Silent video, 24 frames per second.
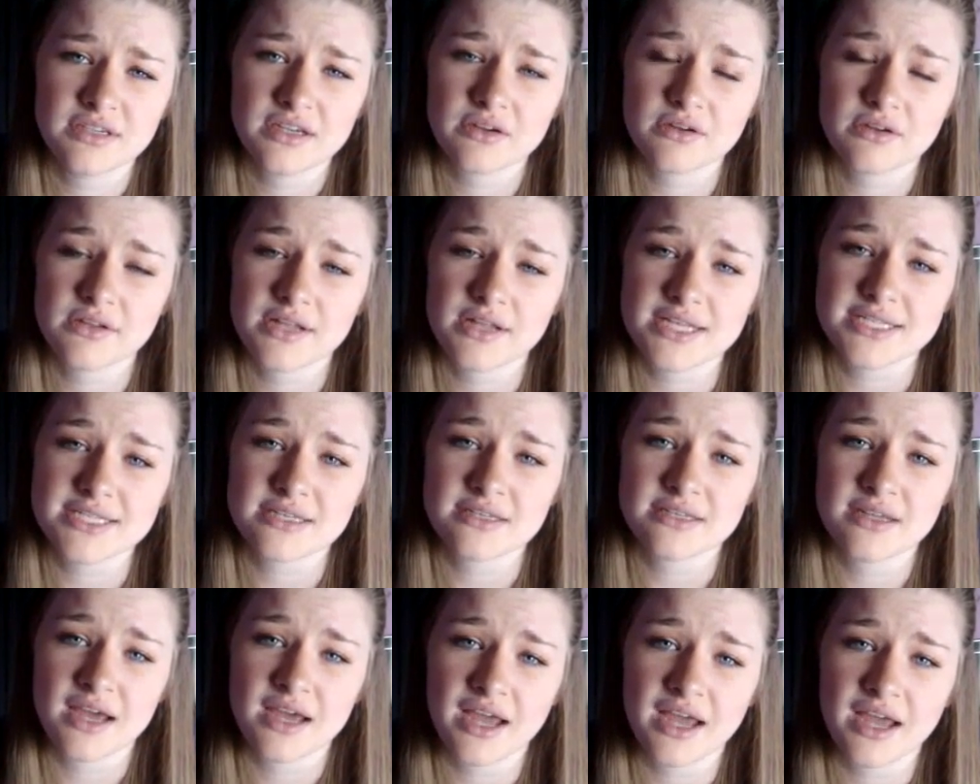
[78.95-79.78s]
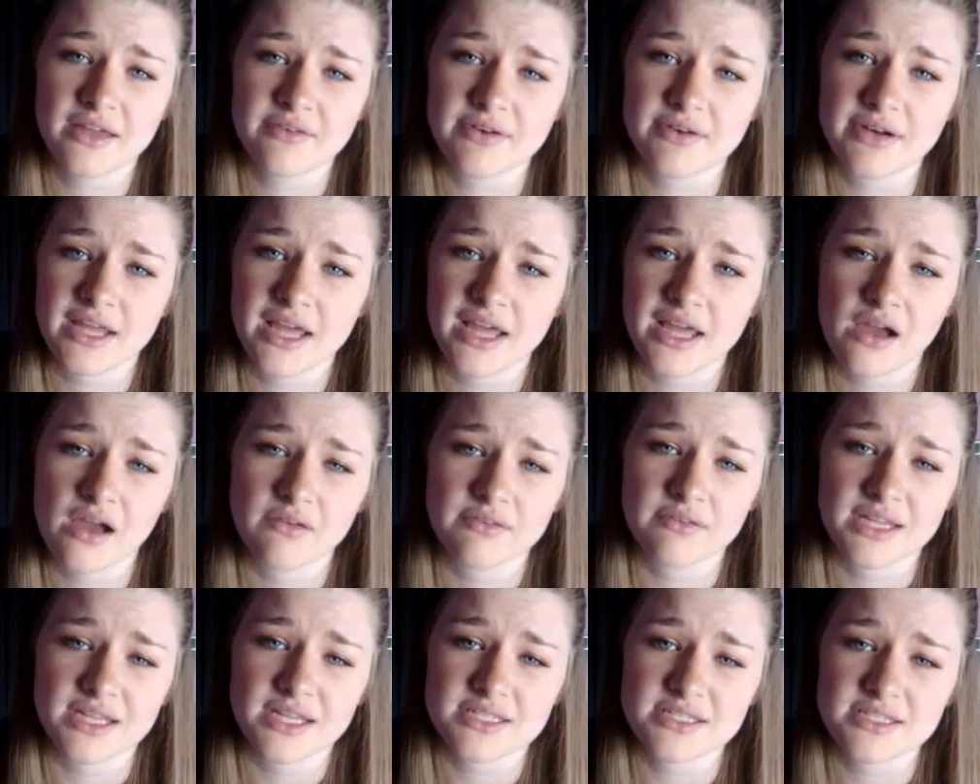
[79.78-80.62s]
I go to class at 9 right
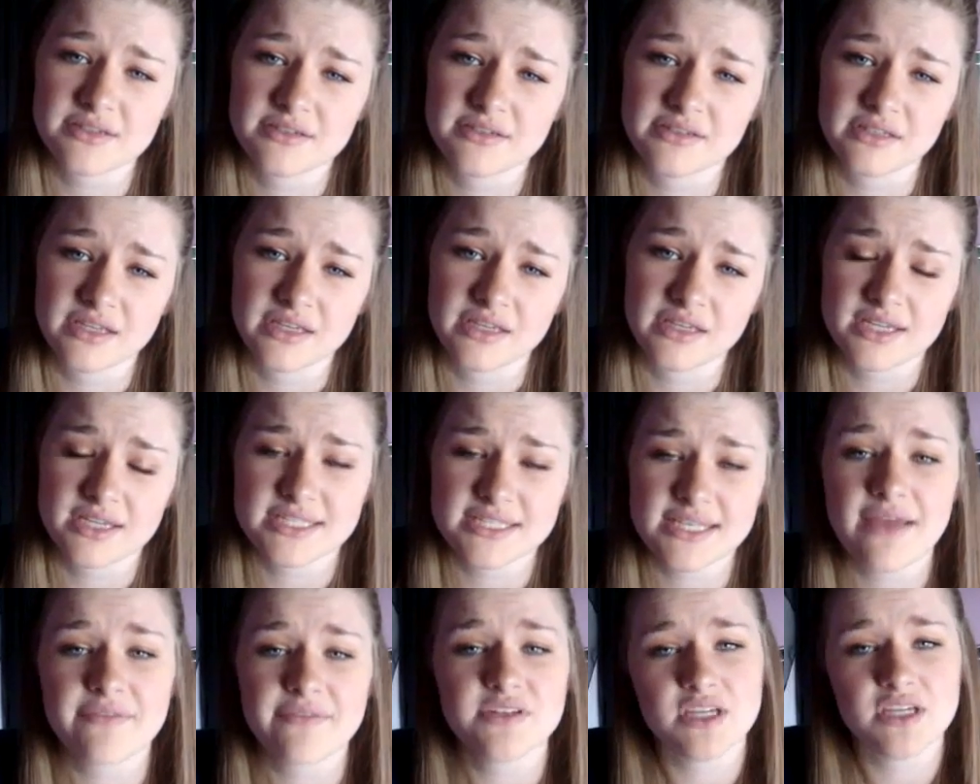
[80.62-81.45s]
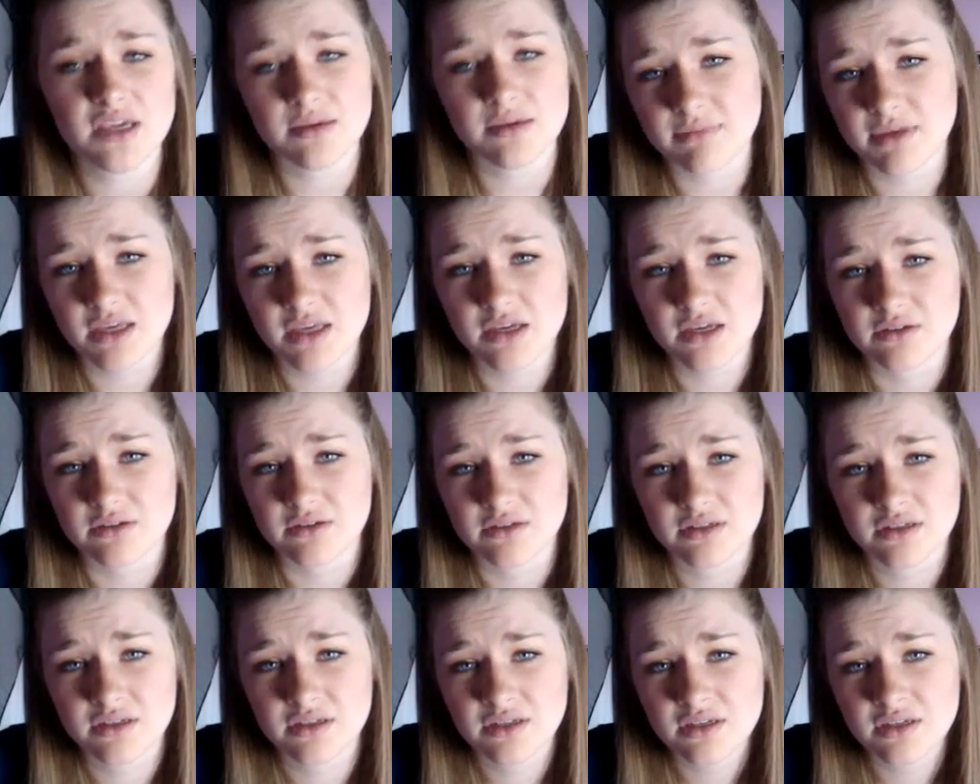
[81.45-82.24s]
now, and that's early, because I have to commute.